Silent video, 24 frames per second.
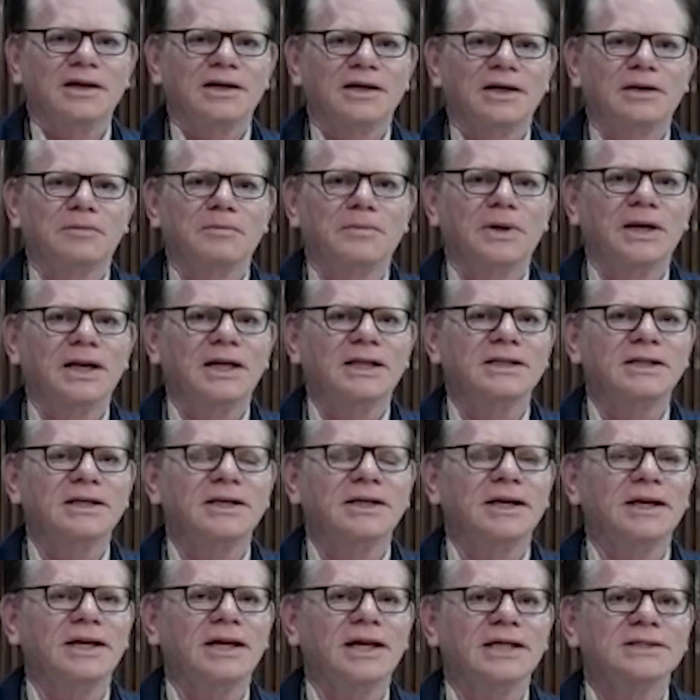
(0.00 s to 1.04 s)
Muridhar
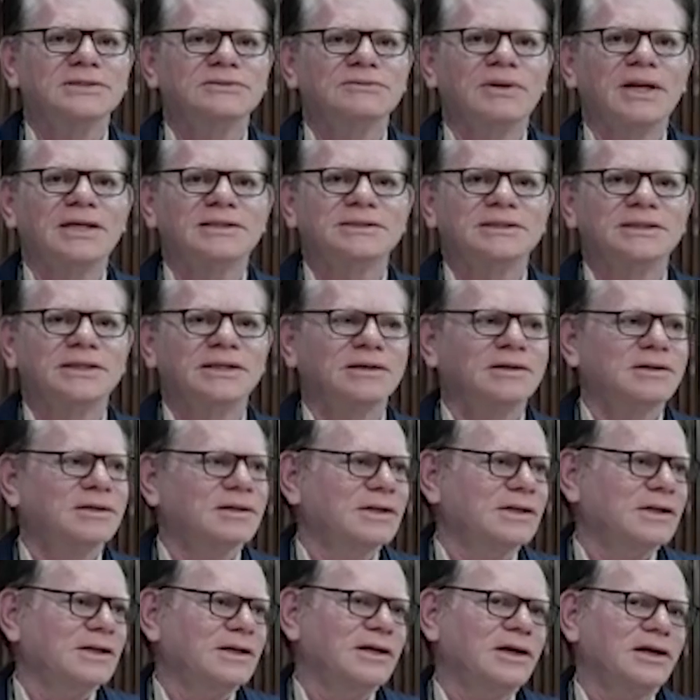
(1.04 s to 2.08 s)
and as well as
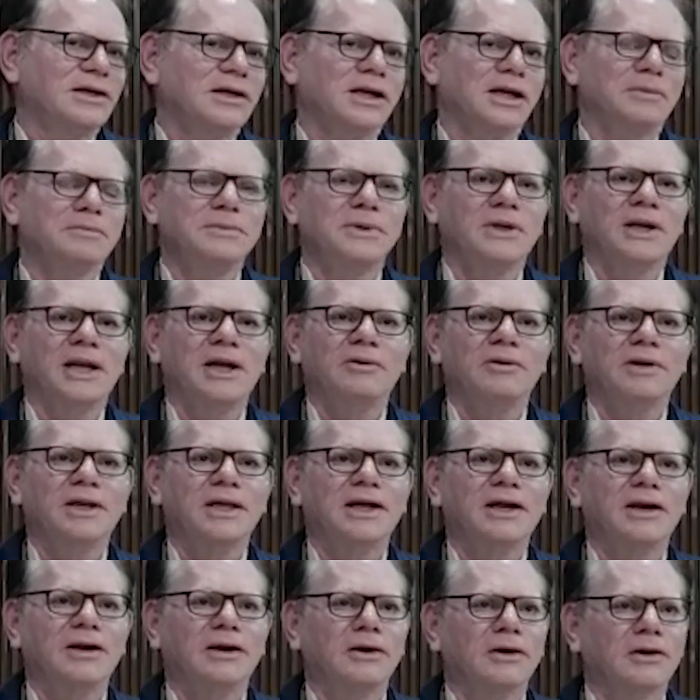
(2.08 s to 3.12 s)
Dr. Abdul have
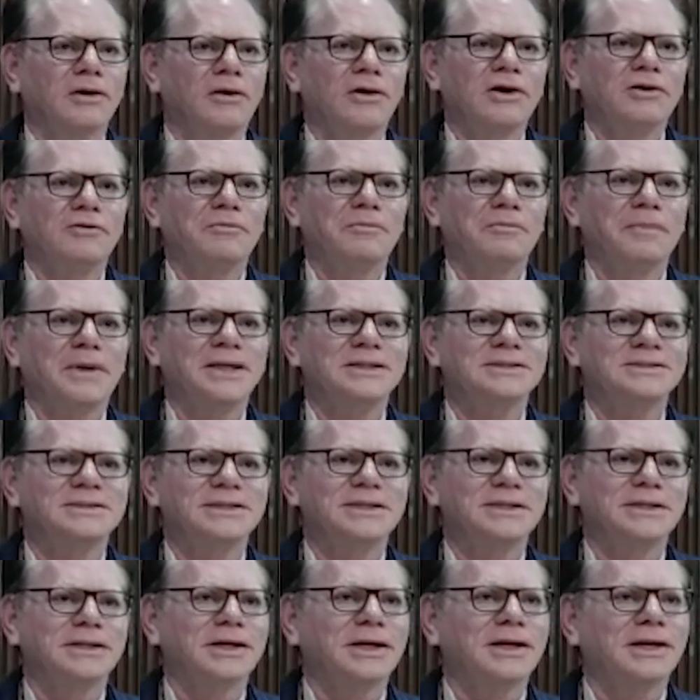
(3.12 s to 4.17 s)
taken a lot of pains in
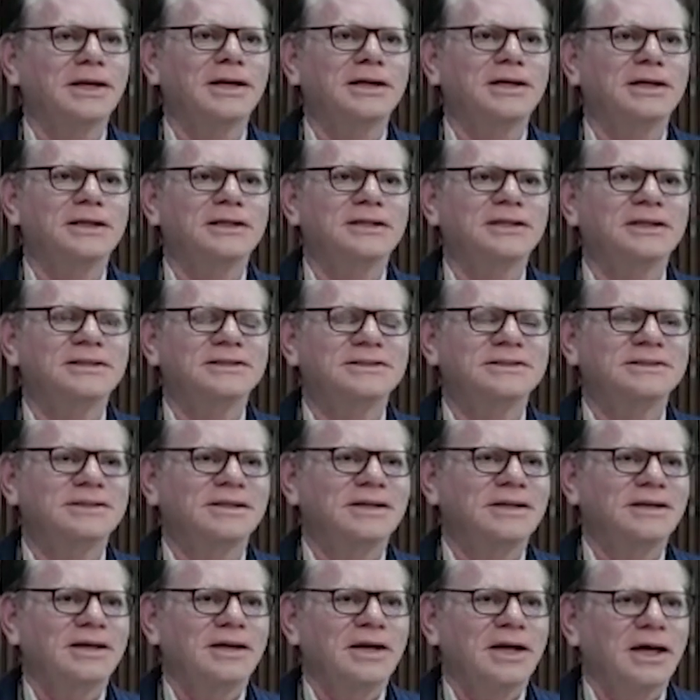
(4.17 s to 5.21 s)
conducting this,
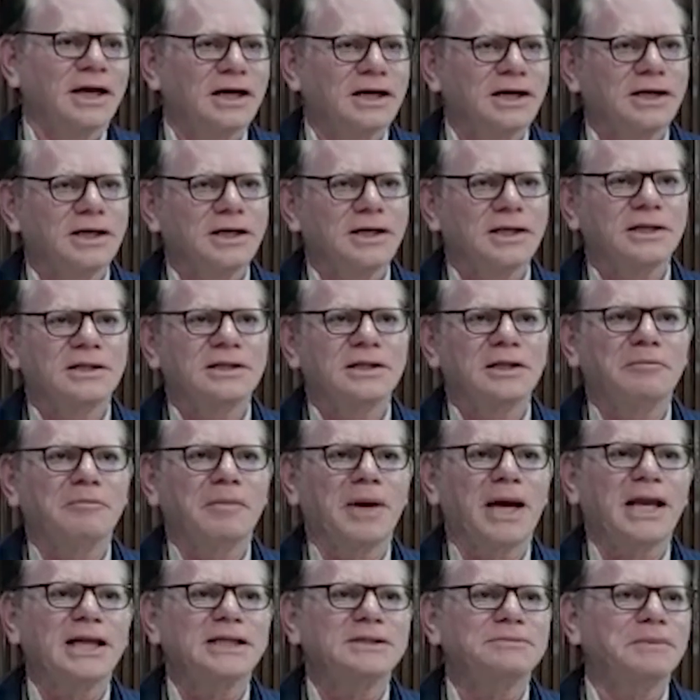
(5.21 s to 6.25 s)
and the
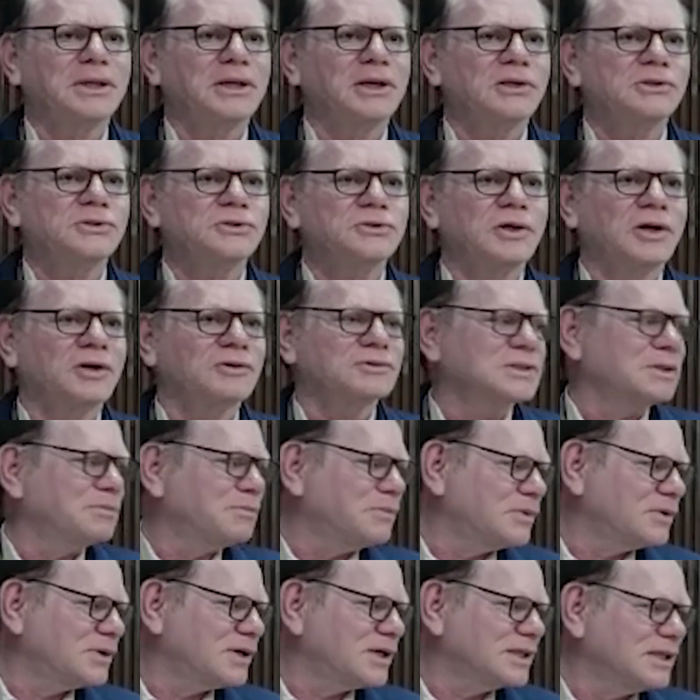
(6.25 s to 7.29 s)
management also have
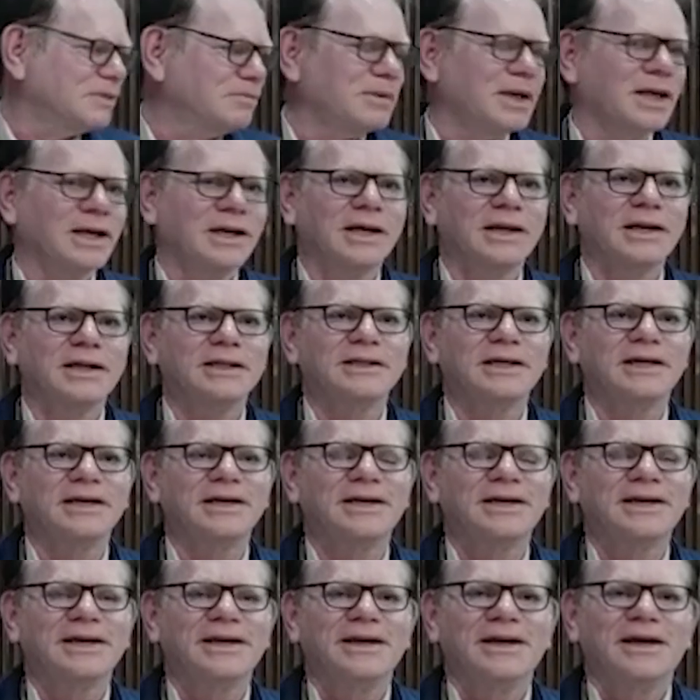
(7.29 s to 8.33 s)
supported them like anything.
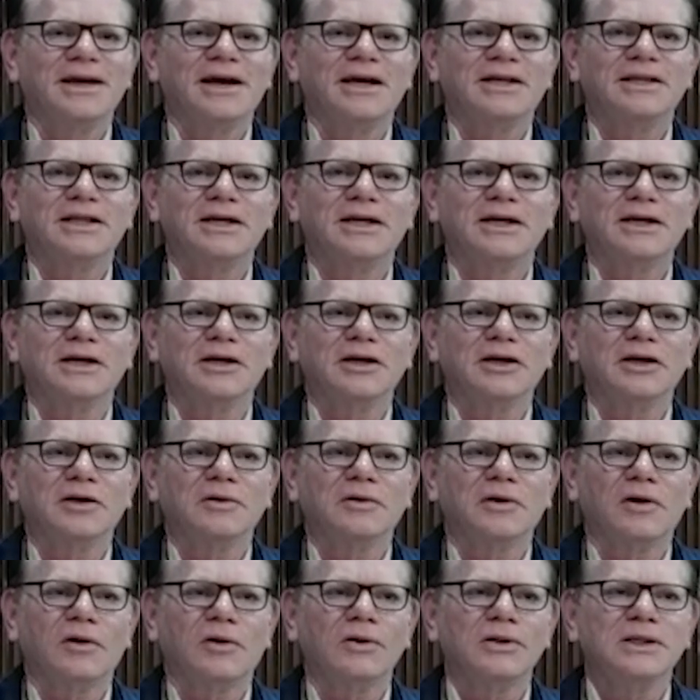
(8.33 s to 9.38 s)
I think
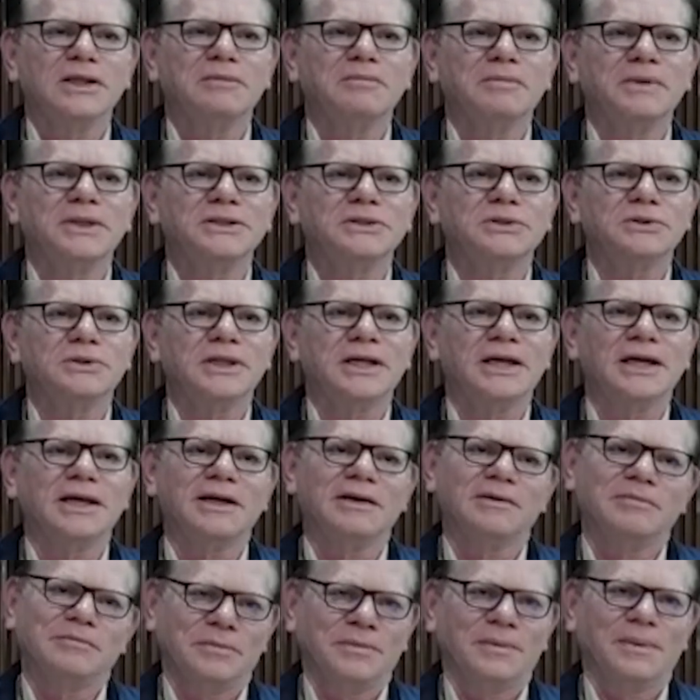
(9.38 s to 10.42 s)
all the best to the
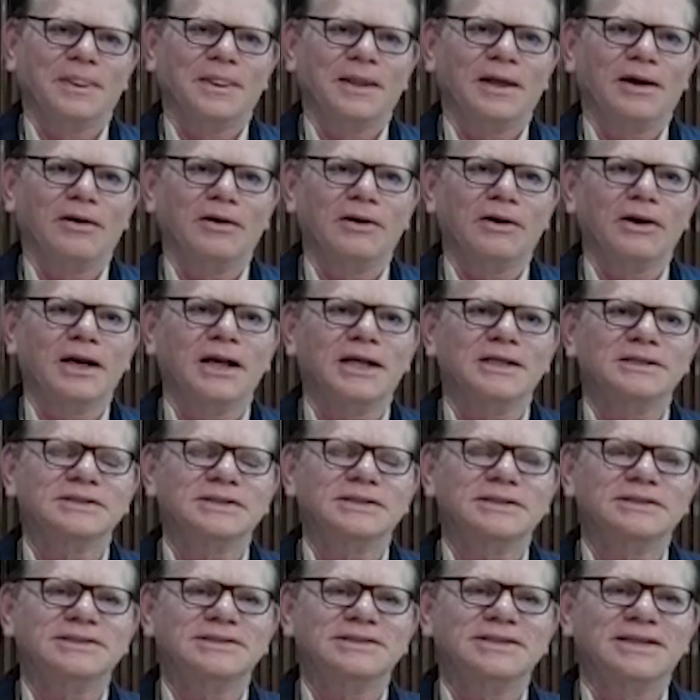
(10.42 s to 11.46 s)

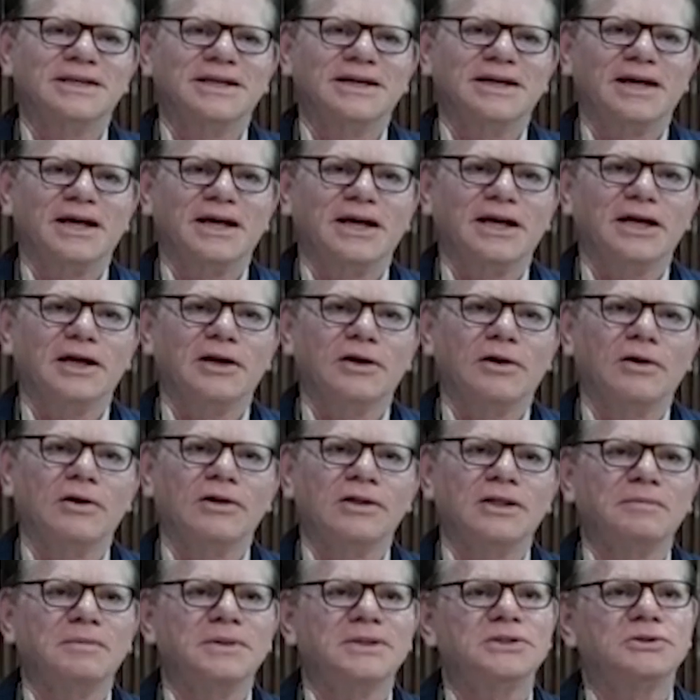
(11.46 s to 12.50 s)
organizers and all
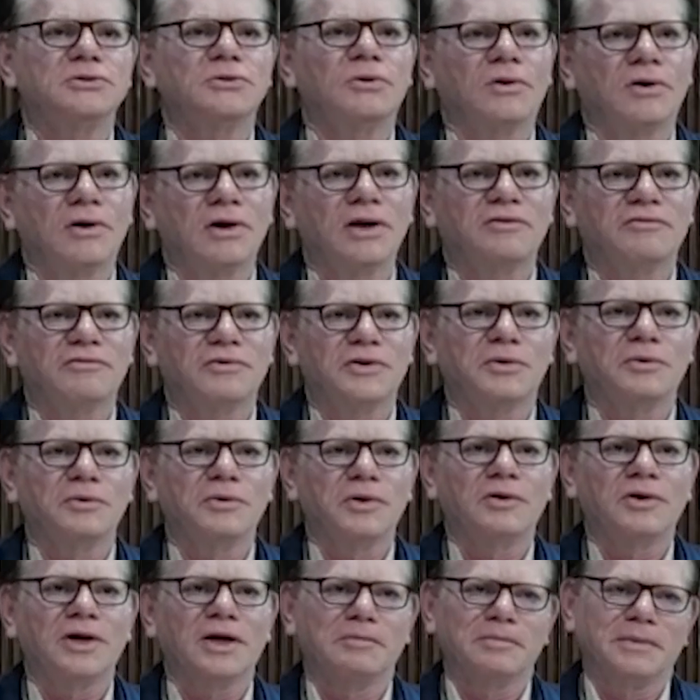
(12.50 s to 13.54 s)
the best to all of you who
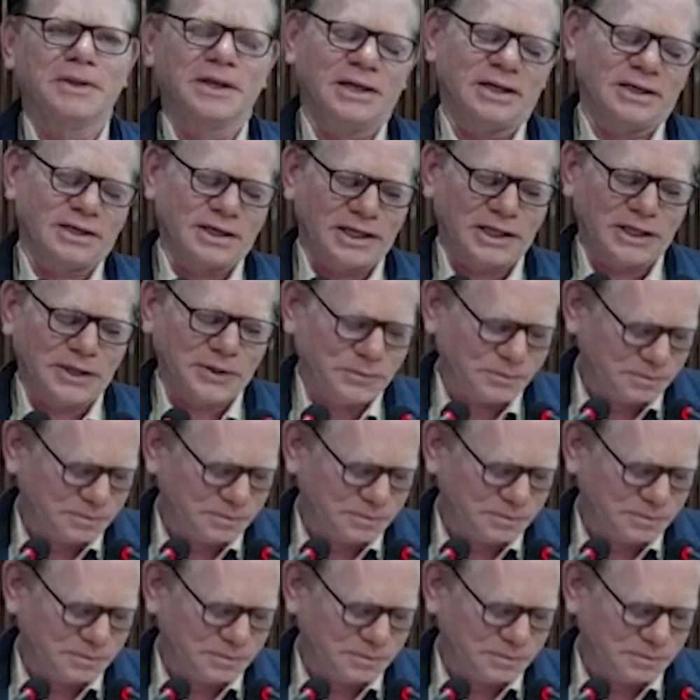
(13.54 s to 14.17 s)
have come here. Thank you.